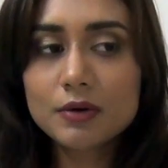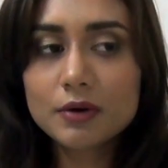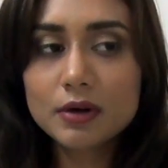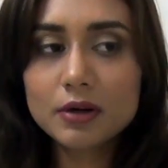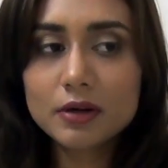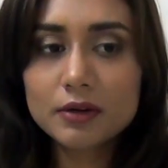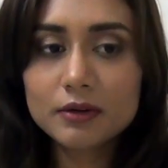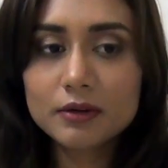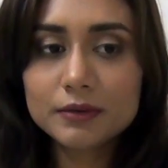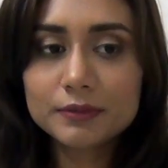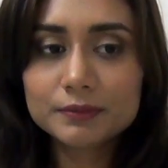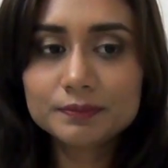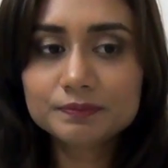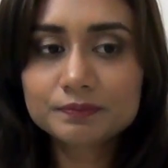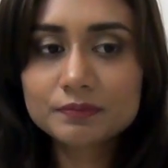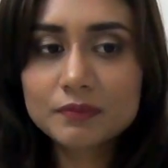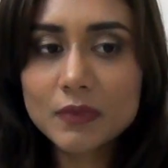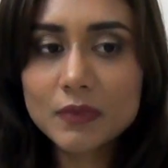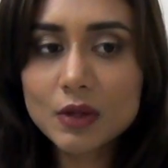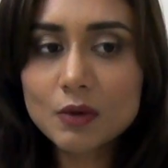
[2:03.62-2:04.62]
uh,
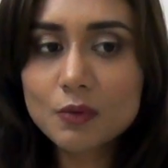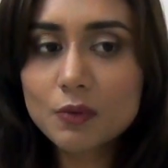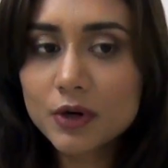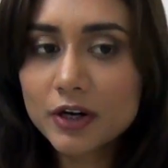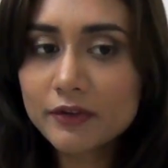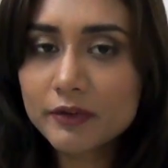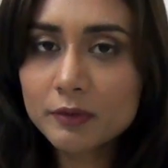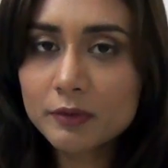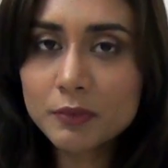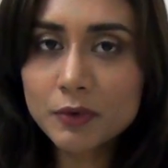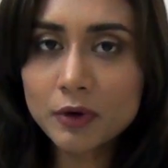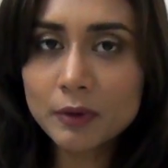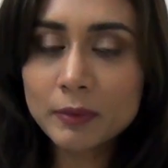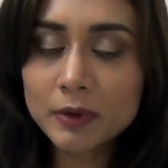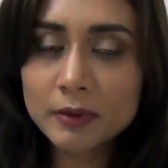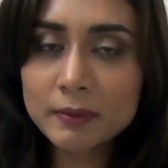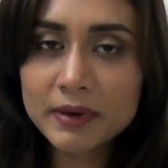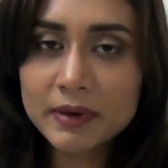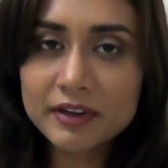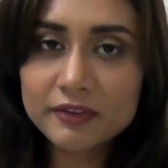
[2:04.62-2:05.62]
whatever
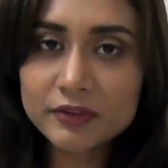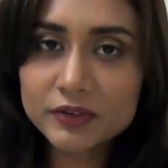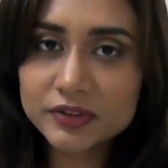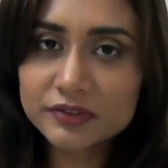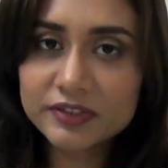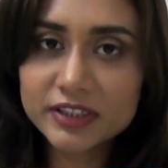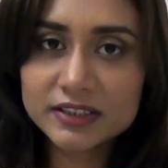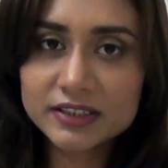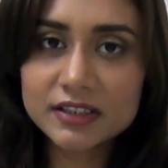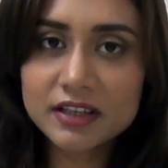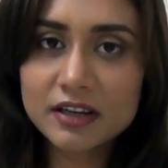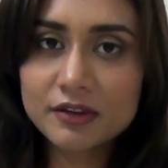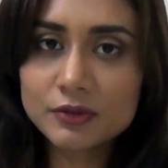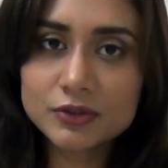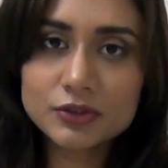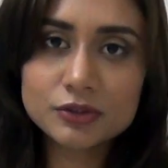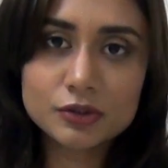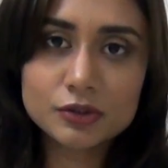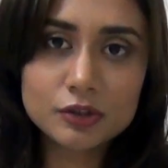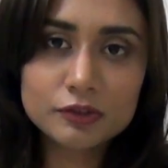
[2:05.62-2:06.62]
problem I was facing, I
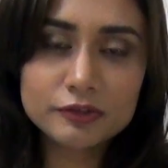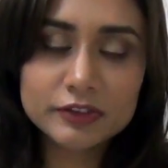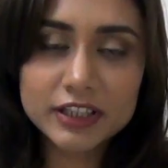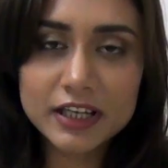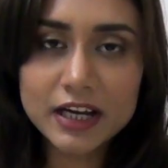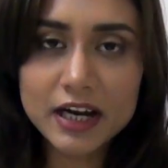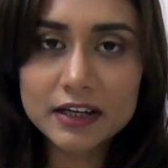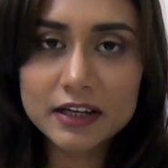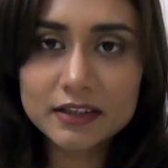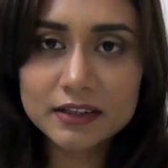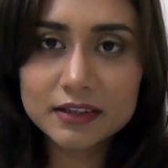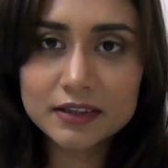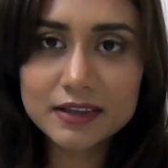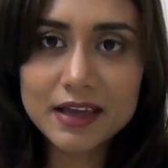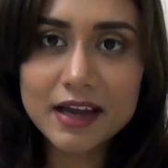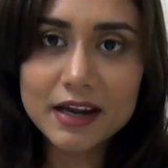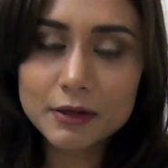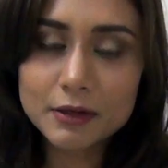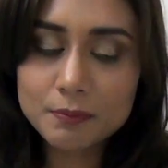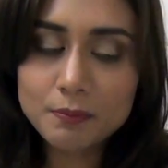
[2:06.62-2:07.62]
was solving at
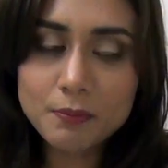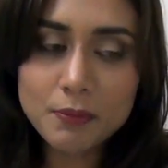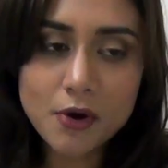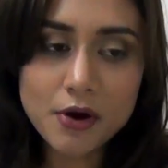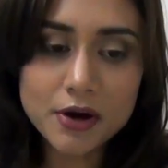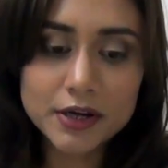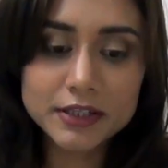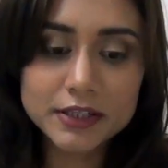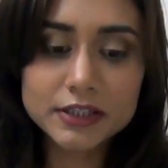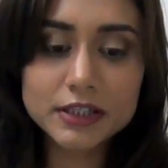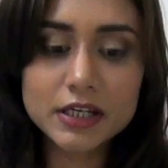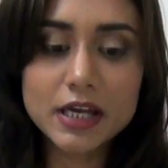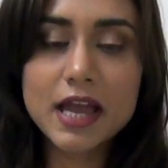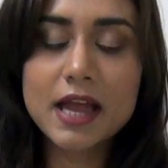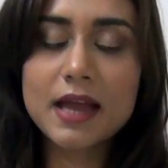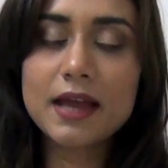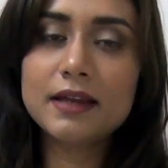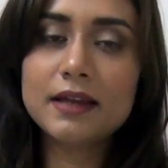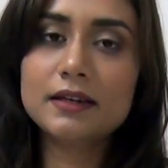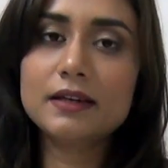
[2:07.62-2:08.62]
that point,
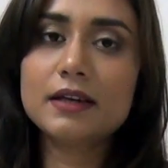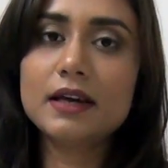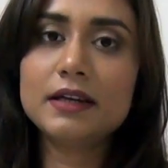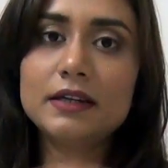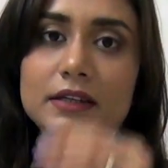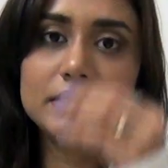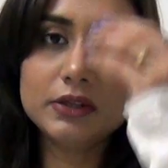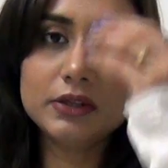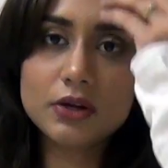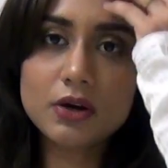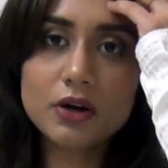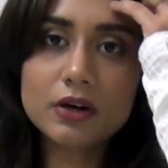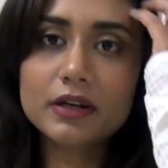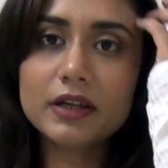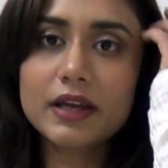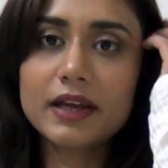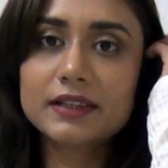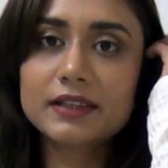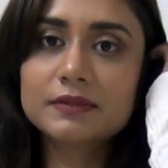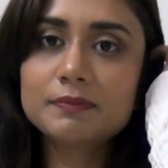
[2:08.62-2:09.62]
and I did not
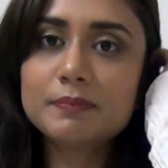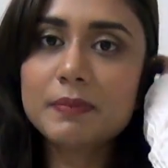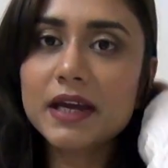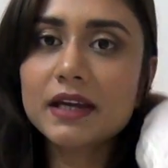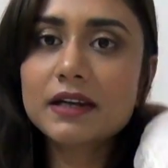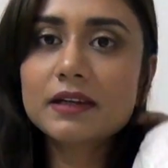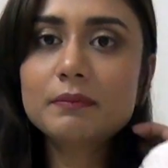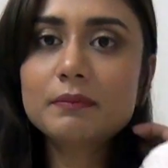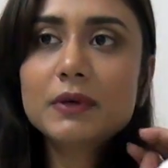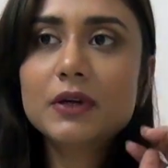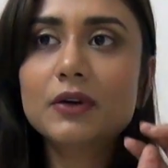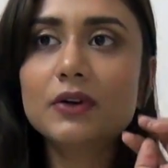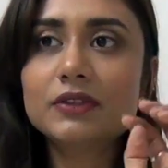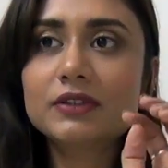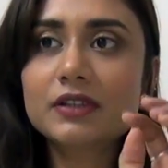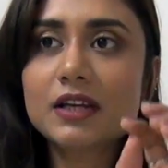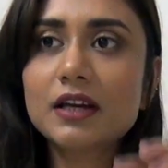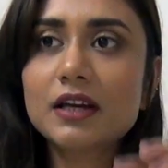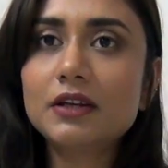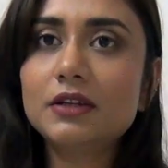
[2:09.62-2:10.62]
expect,
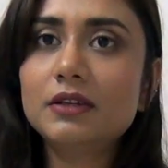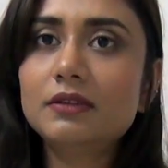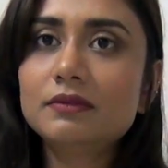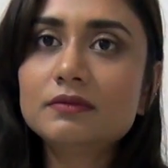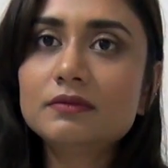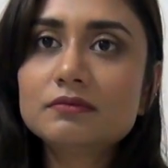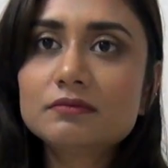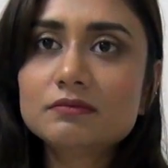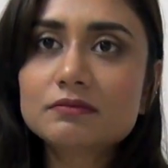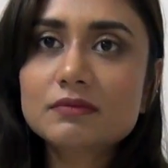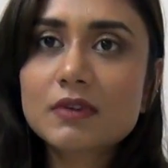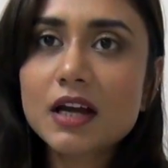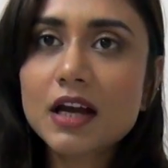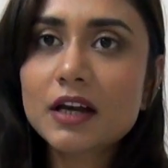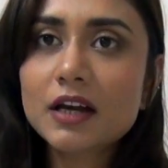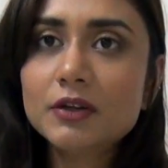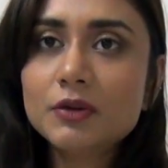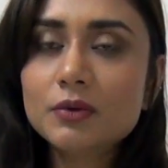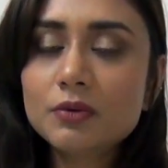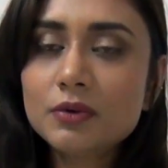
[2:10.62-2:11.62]
because I
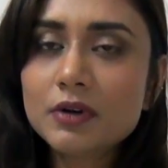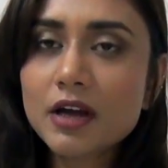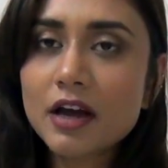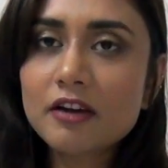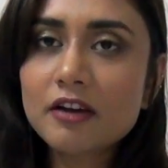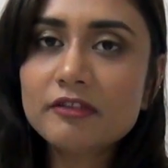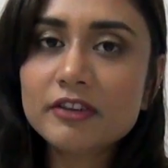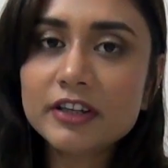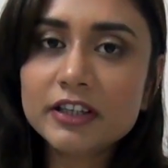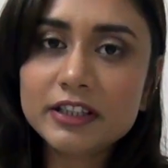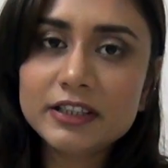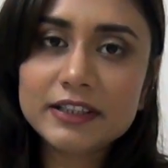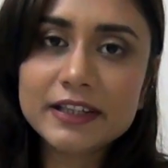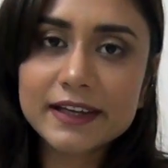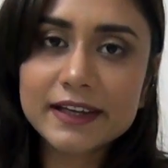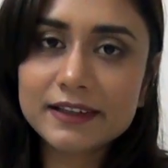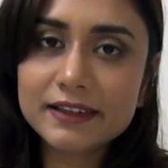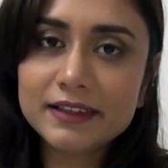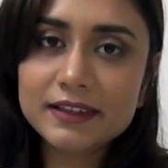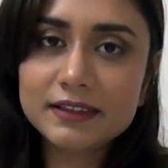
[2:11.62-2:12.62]
don't have any
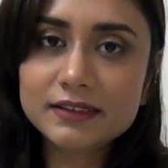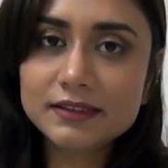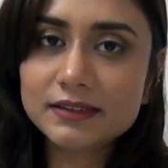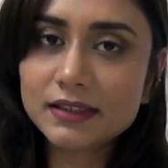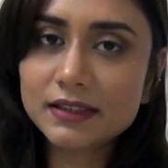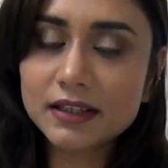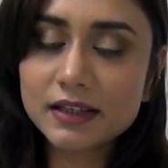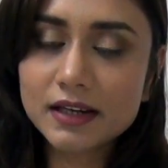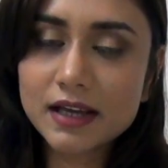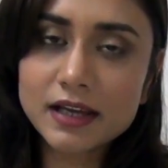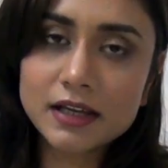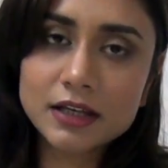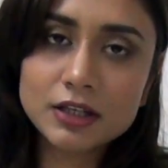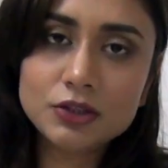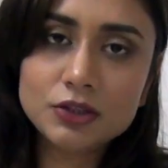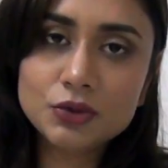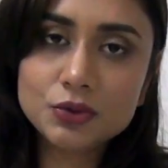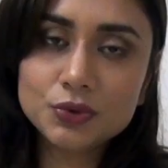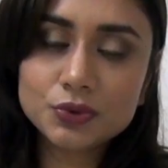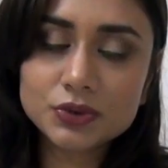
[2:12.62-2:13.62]
techniques that I
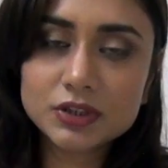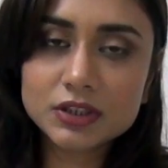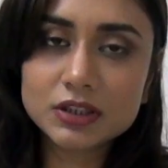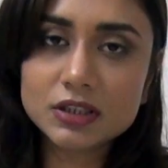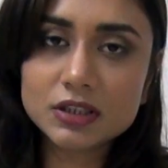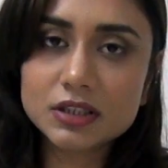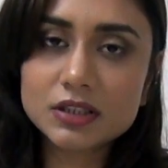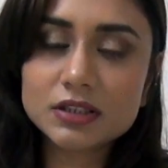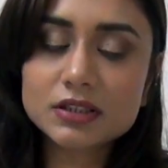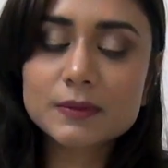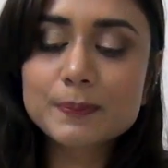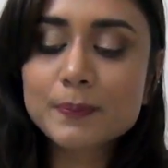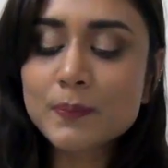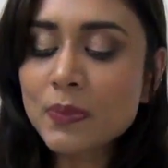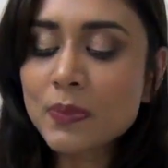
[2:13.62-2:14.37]
can use in this.